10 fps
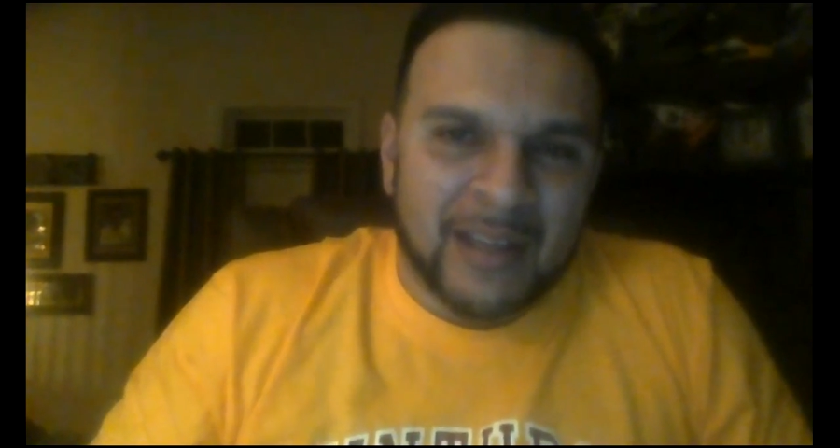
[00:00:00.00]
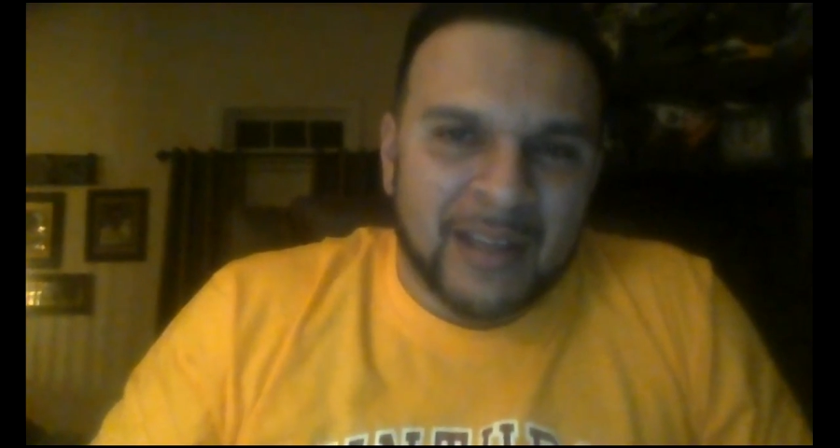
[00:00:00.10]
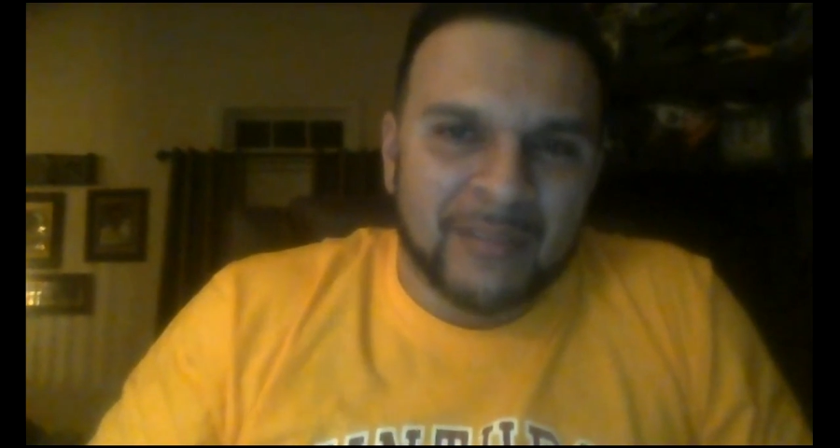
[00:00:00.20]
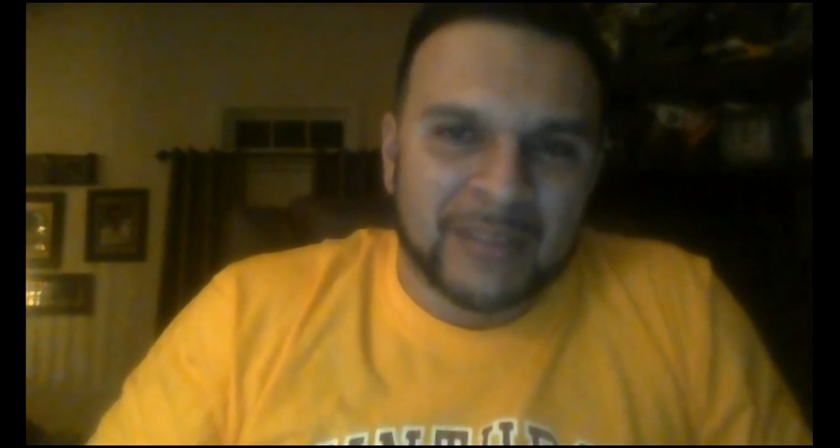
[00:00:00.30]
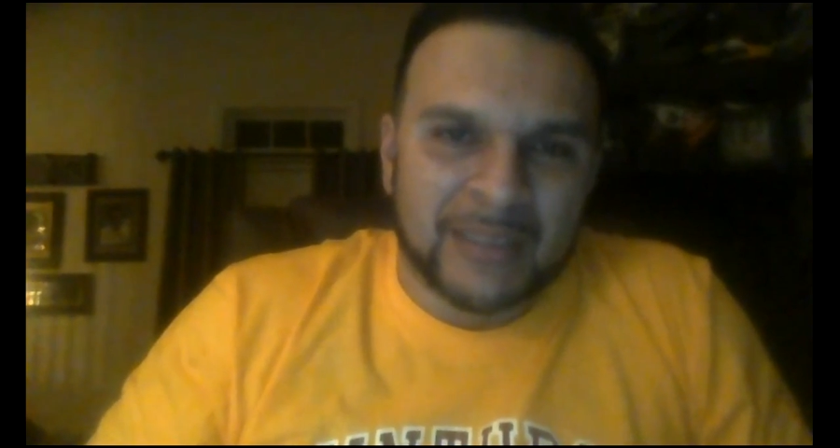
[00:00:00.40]

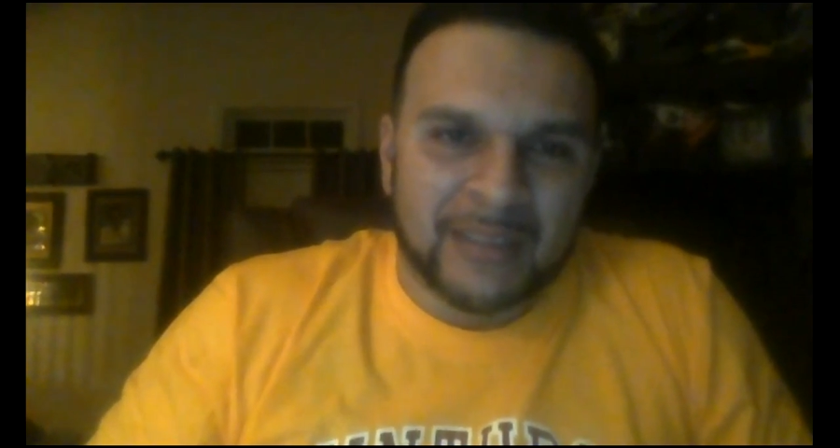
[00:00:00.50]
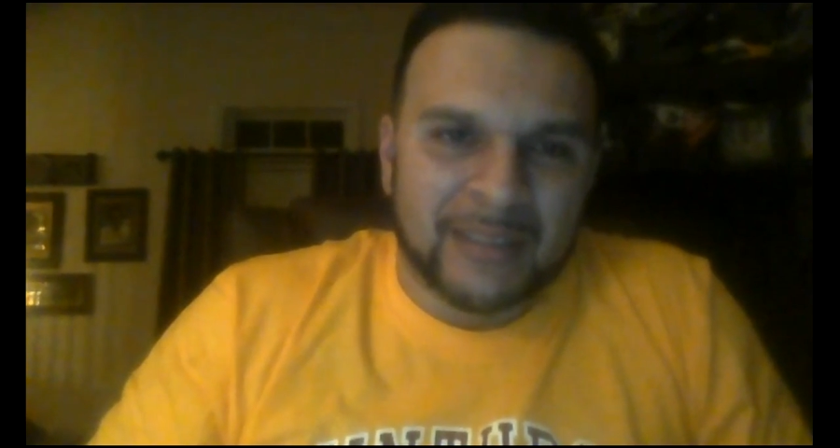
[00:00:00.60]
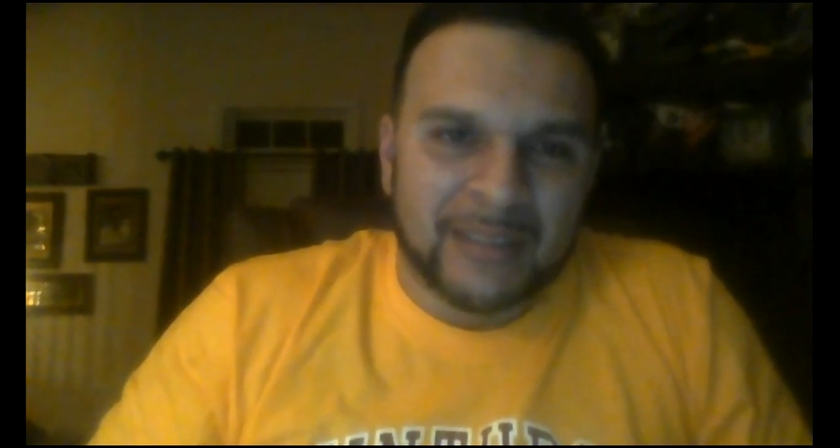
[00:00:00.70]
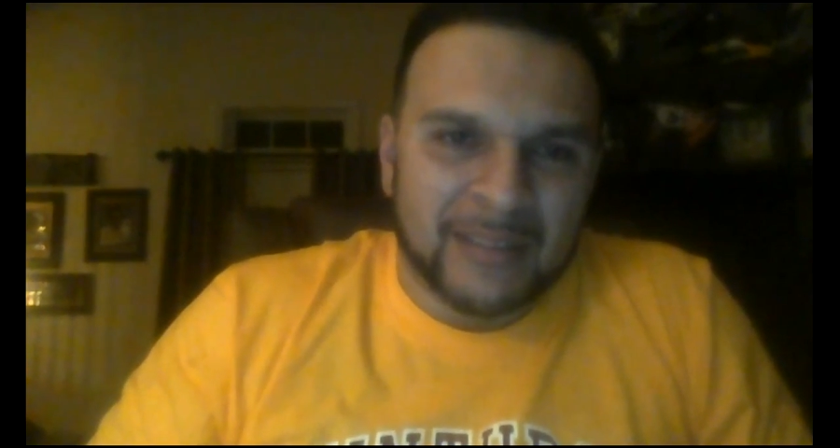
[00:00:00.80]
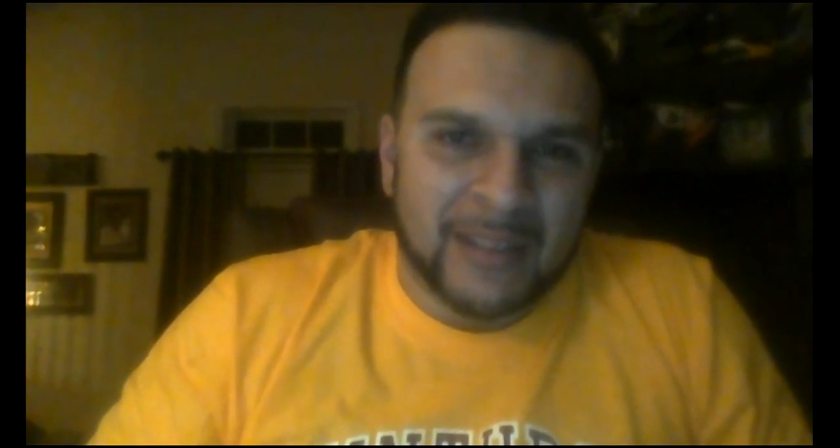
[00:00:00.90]

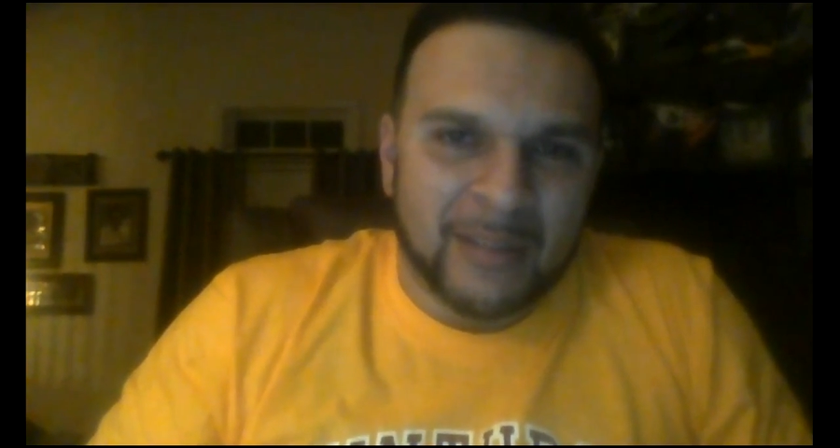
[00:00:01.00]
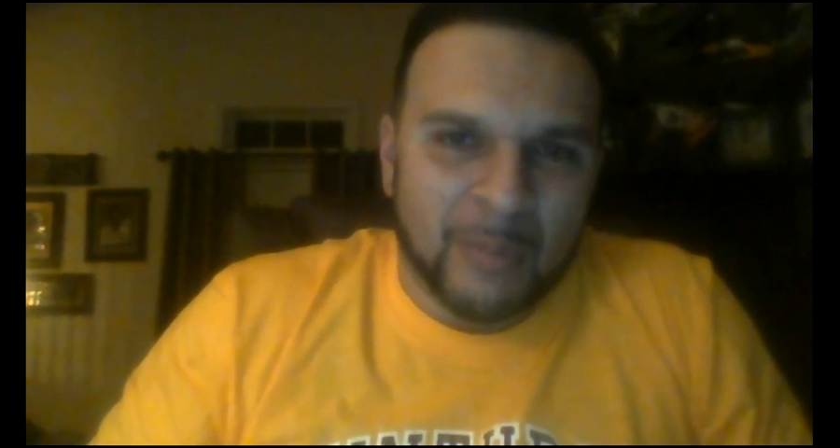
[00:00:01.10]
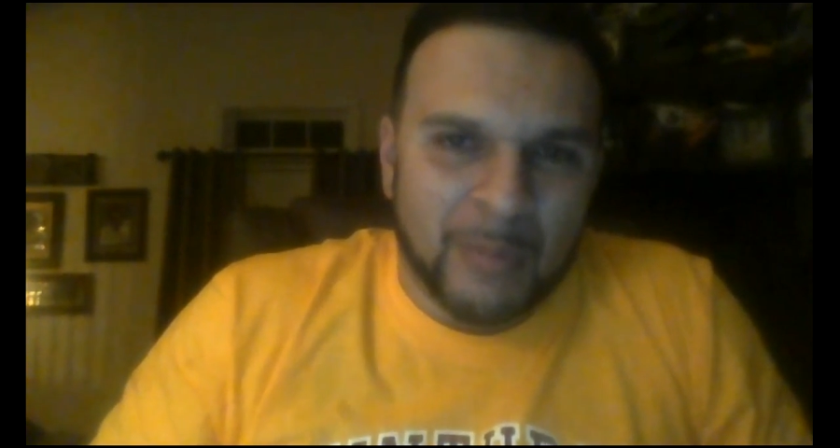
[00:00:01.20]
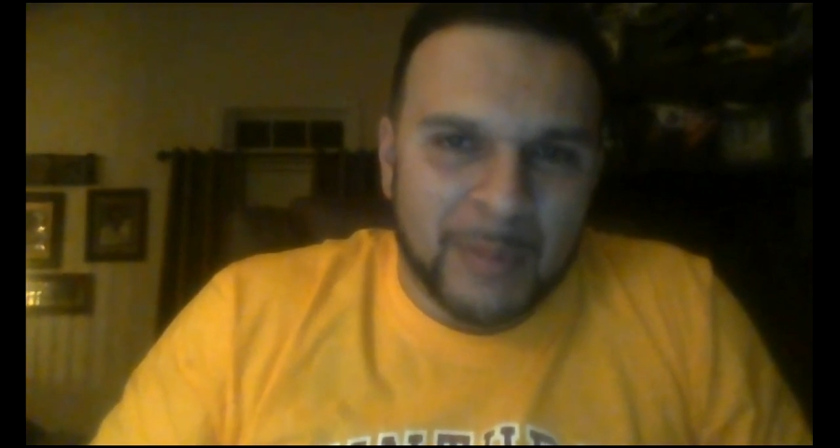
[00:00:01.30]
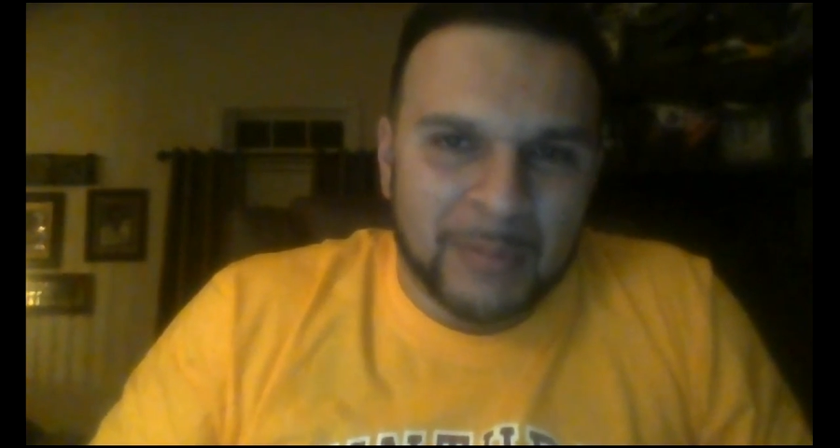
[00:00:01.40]
obviously
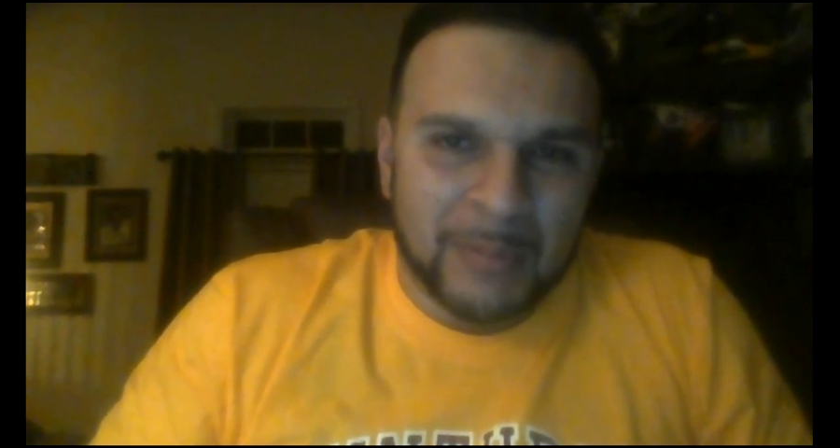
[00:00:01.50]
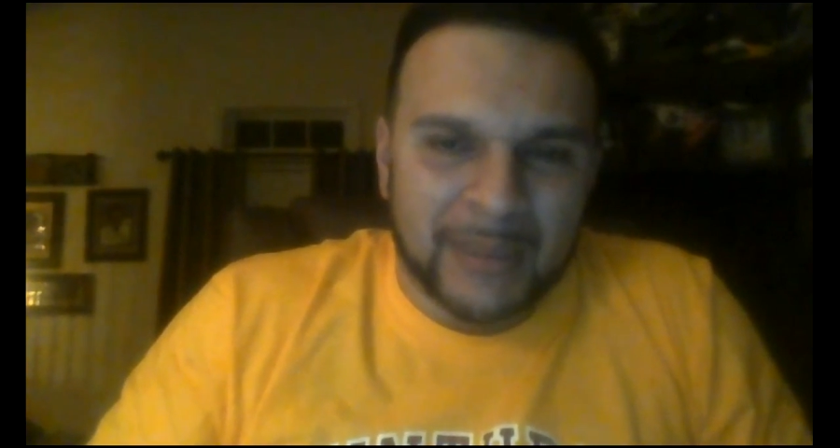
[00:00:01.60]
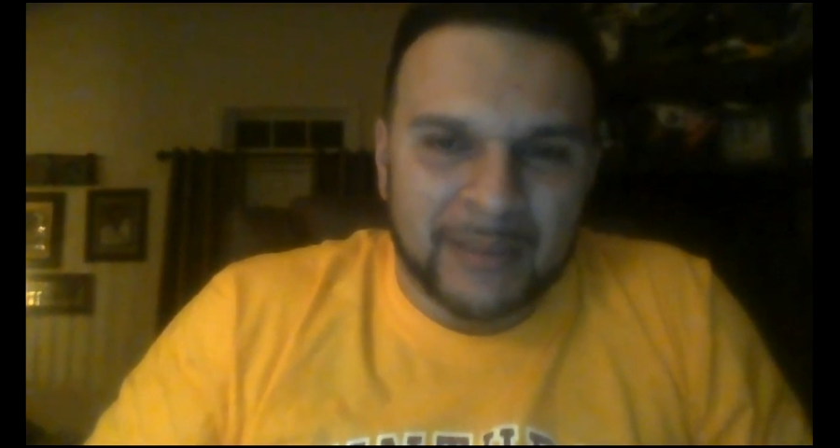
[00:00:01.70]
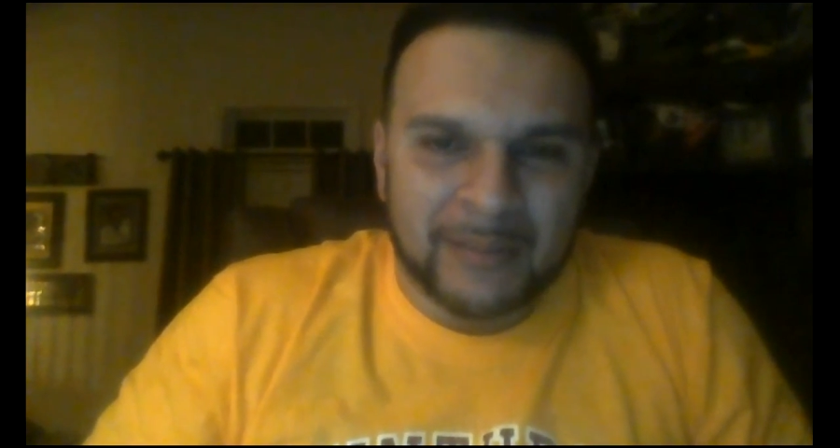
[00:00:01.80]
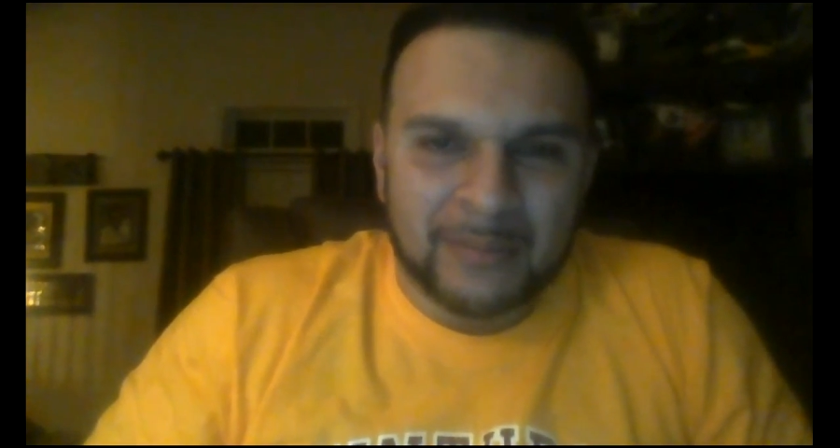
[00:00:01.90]
won't be
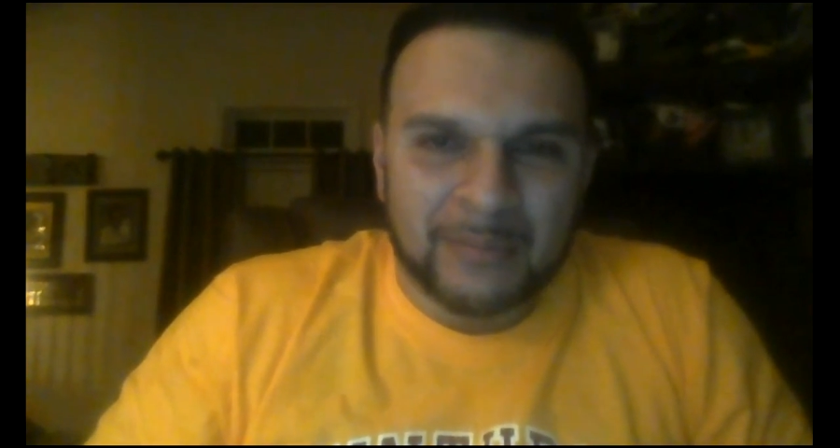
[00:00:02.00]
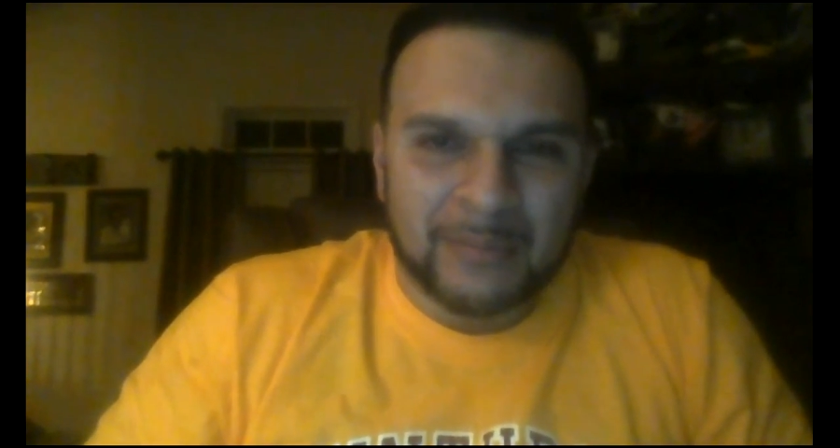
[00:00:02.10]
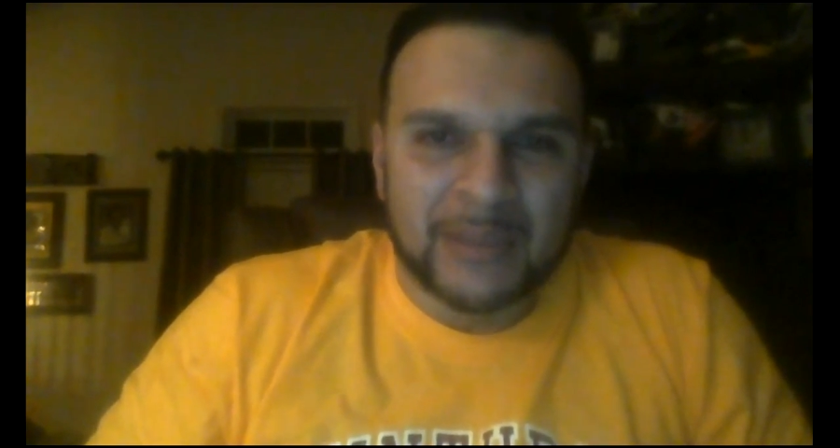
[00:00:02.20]
playing